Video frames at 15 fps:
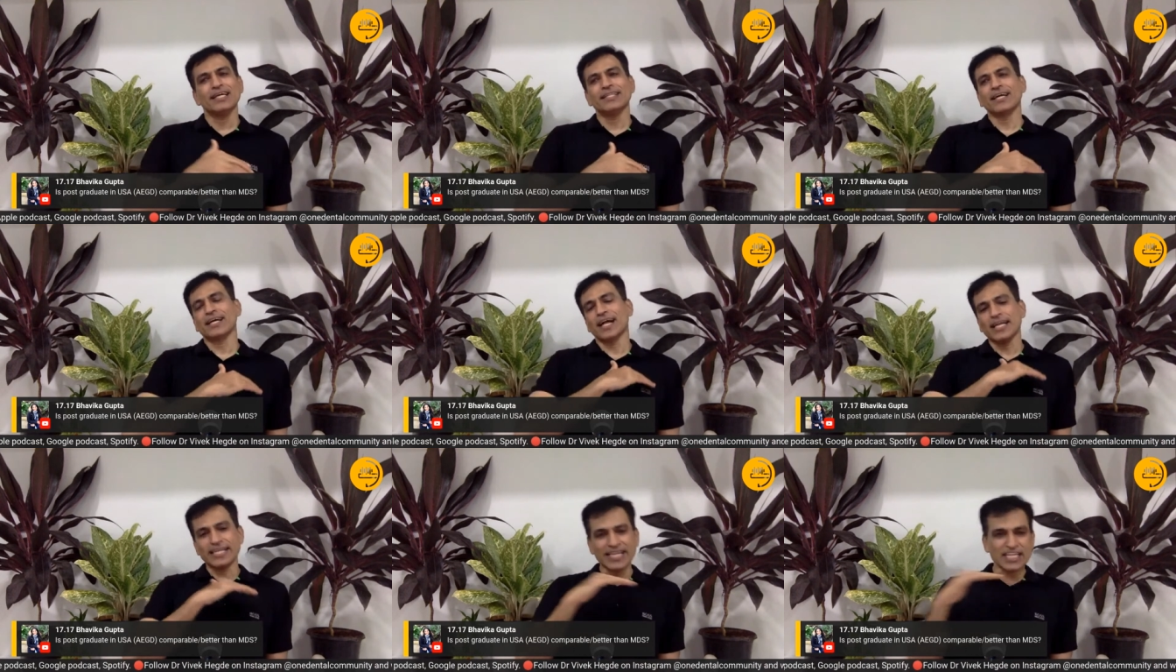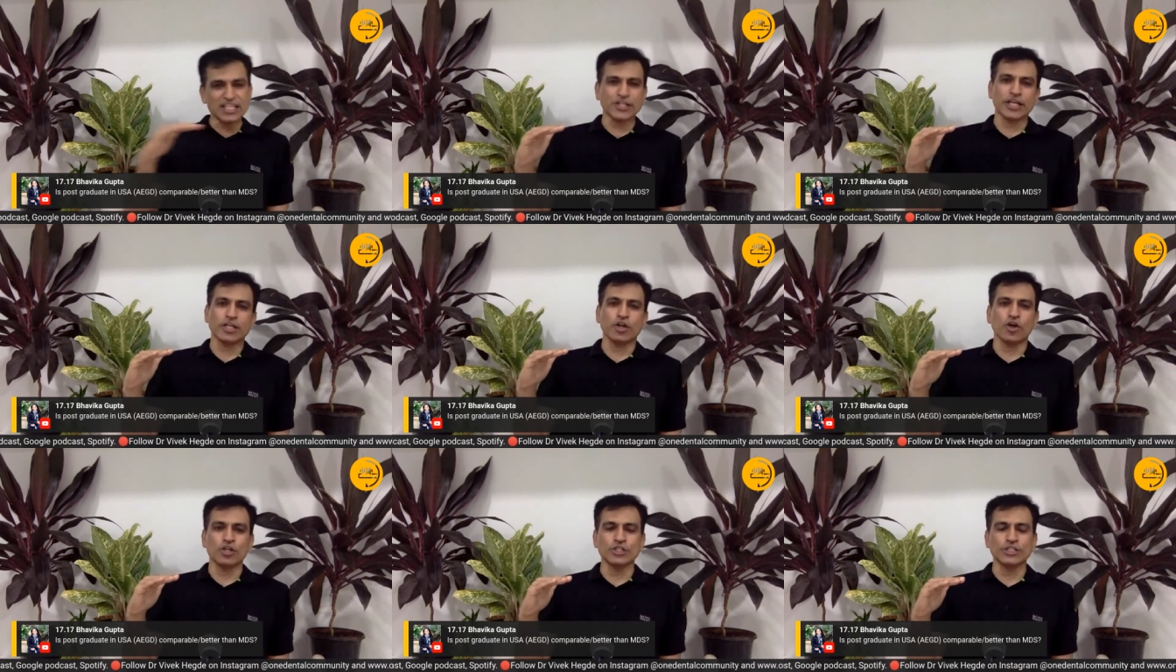the cutting edge
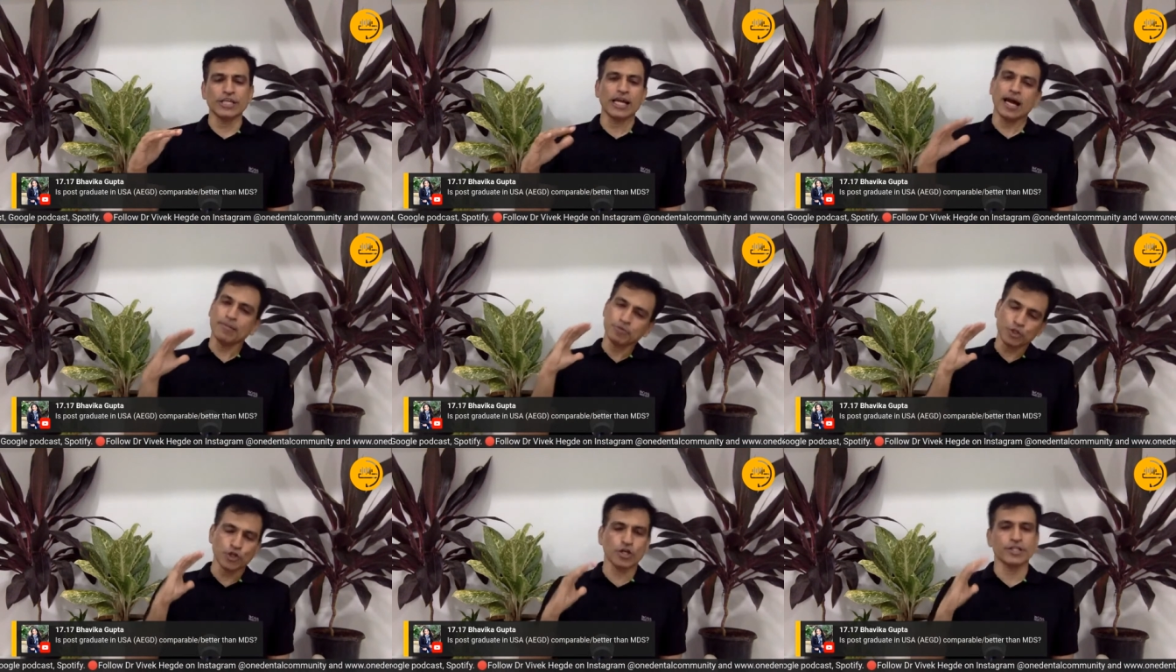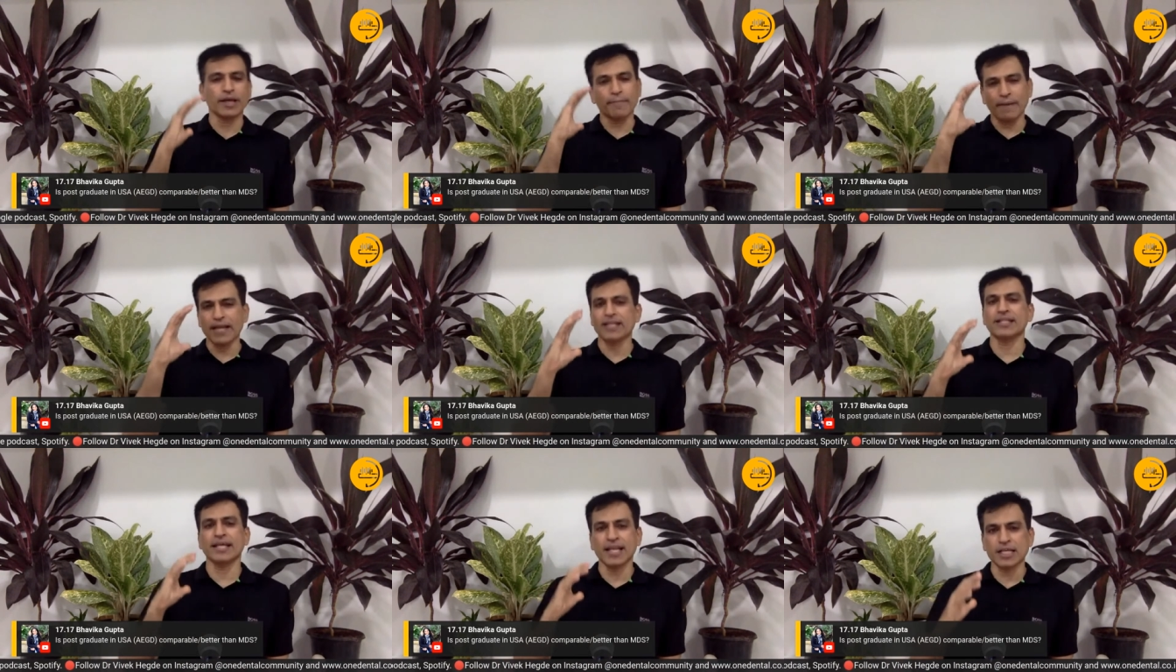technology, I'm sure they're
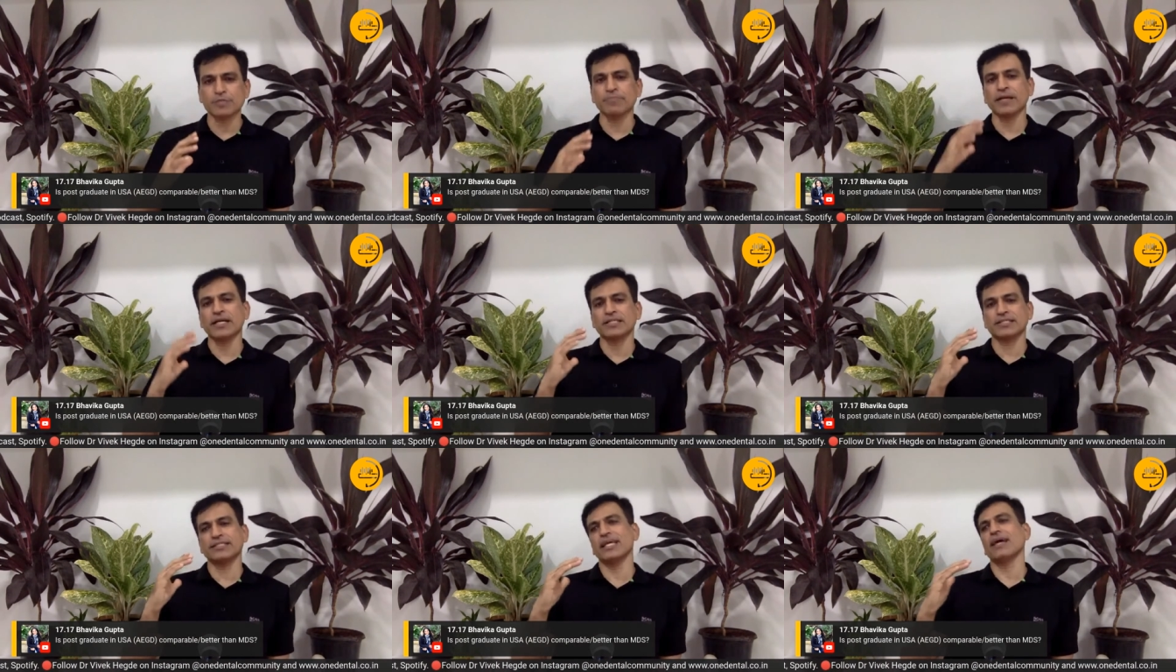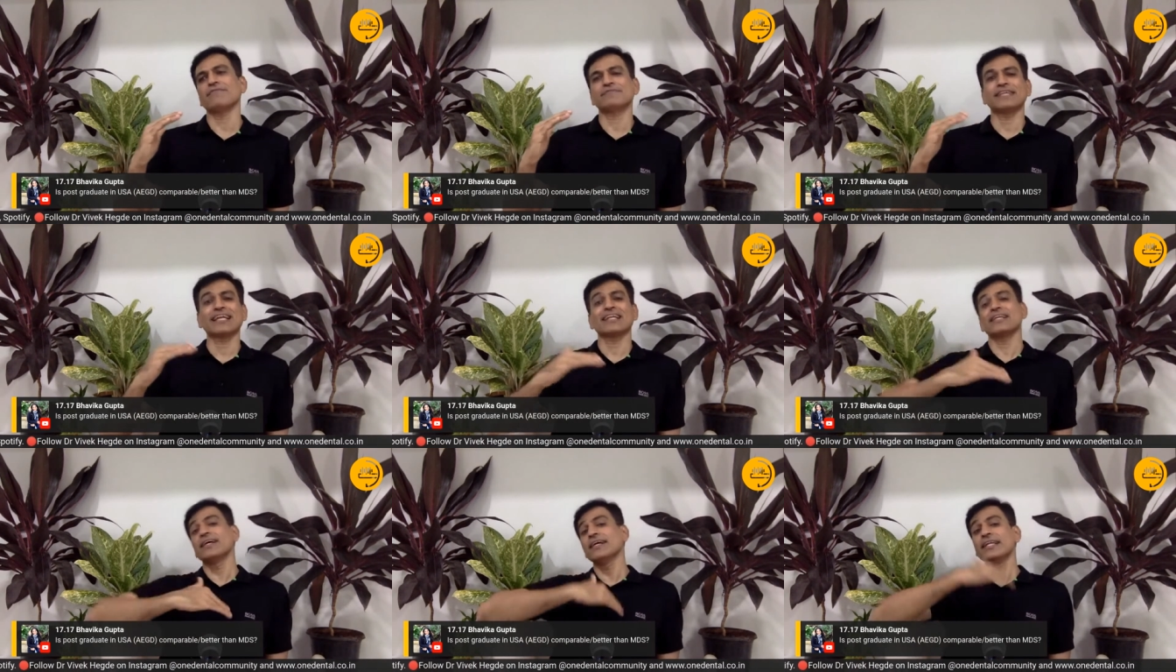better than us because they have
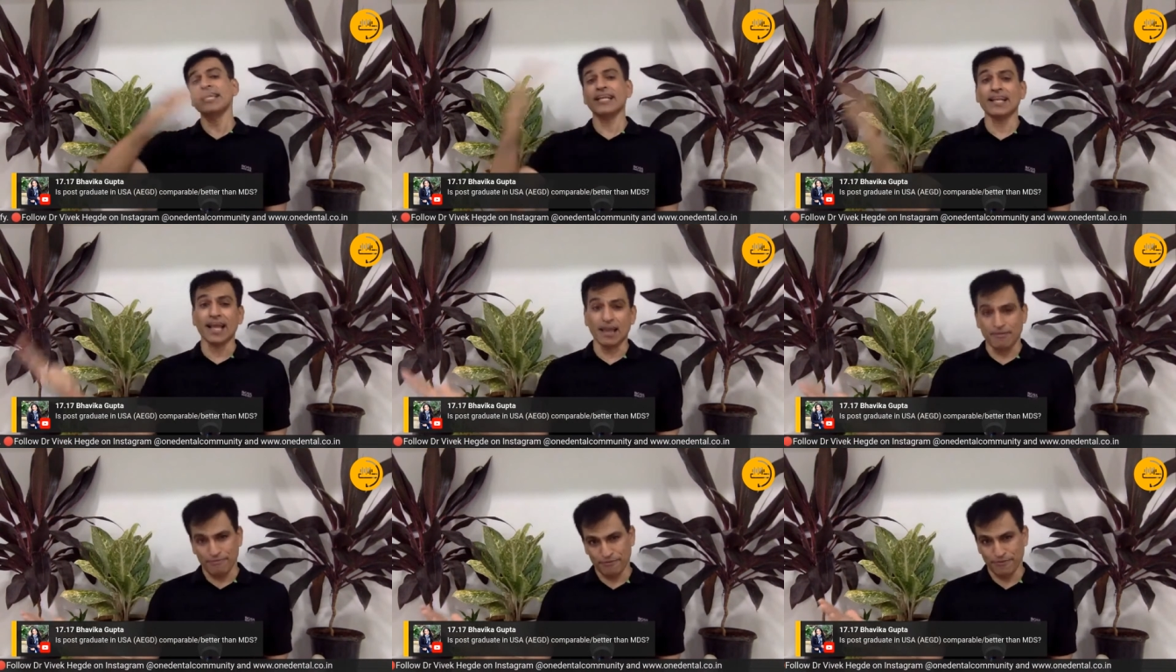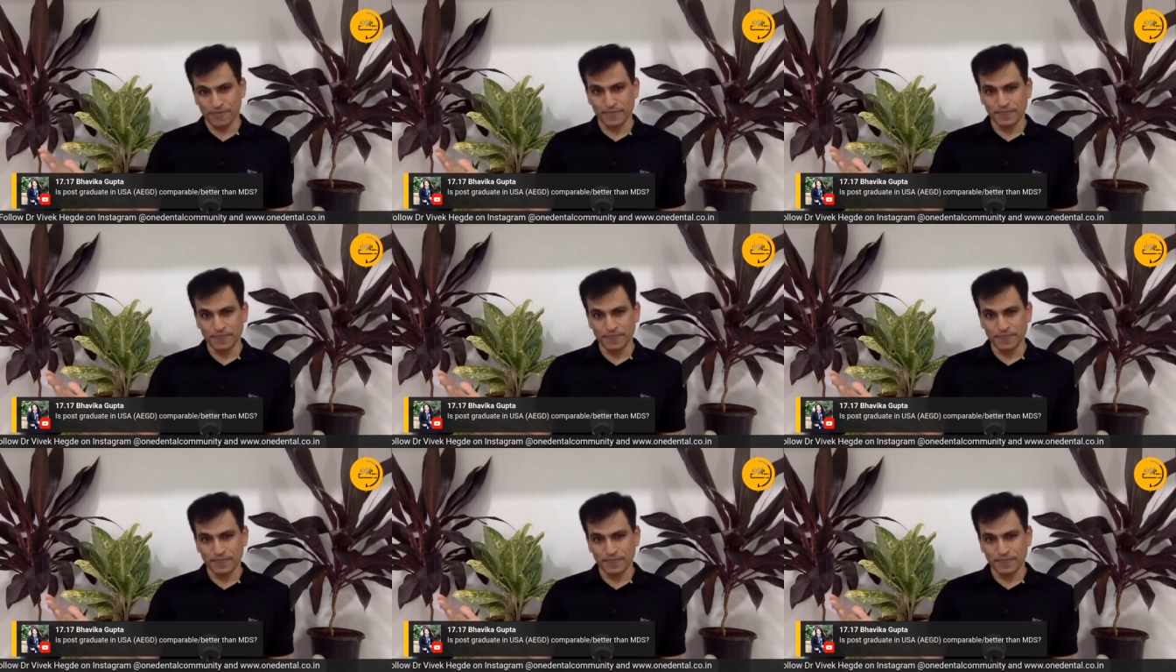settled early in life.